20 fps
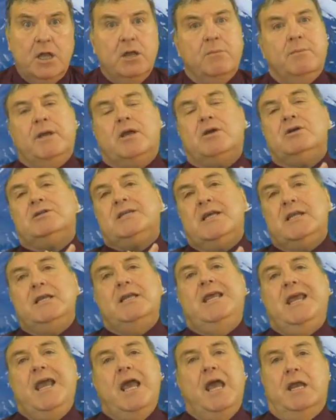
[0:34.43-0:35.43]
Because in
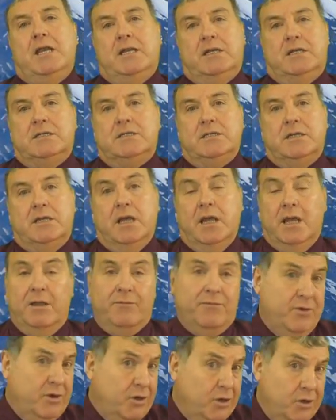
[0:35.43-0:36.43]
the end, if
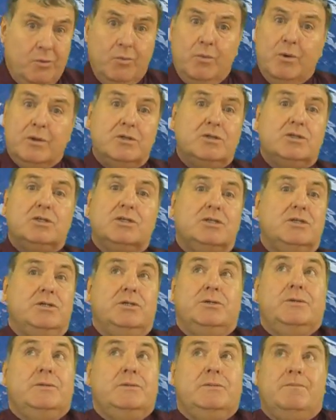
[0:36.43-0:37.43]
you want
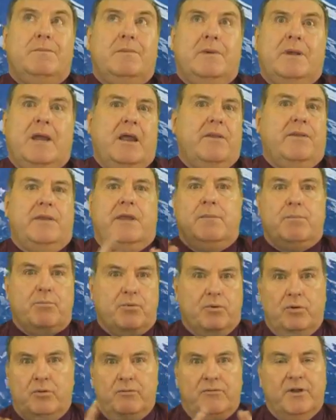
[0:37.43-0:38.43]
to get the
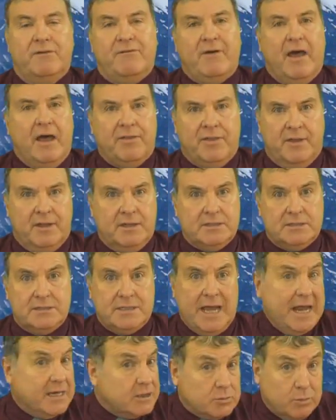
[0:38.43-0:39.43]
approval of others,
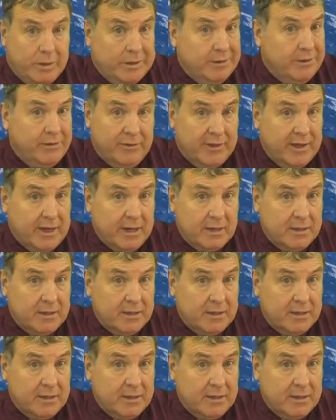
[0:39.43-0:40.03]
that's one thing.